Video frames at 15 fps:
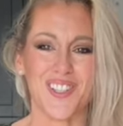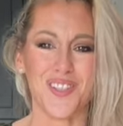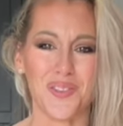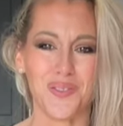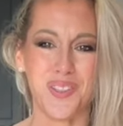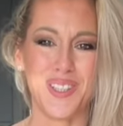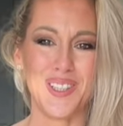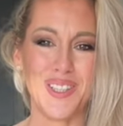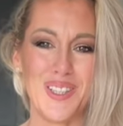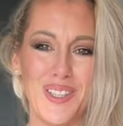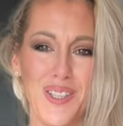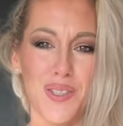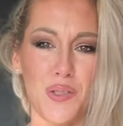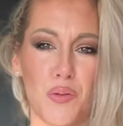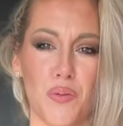outfit. It
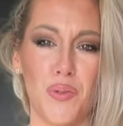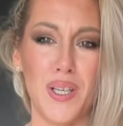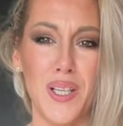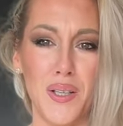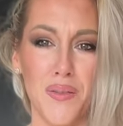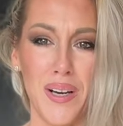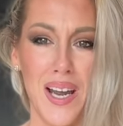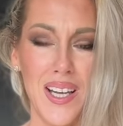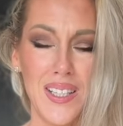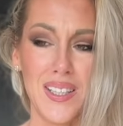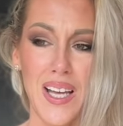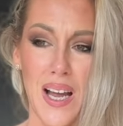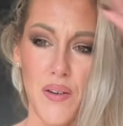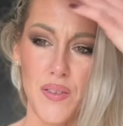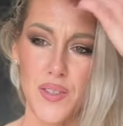is really great.
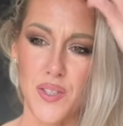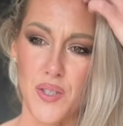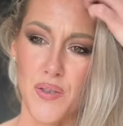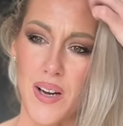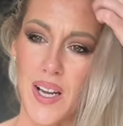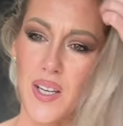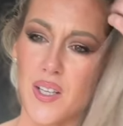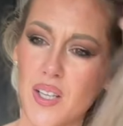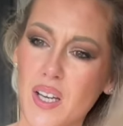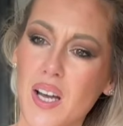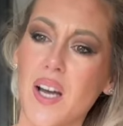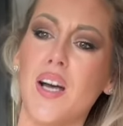I will try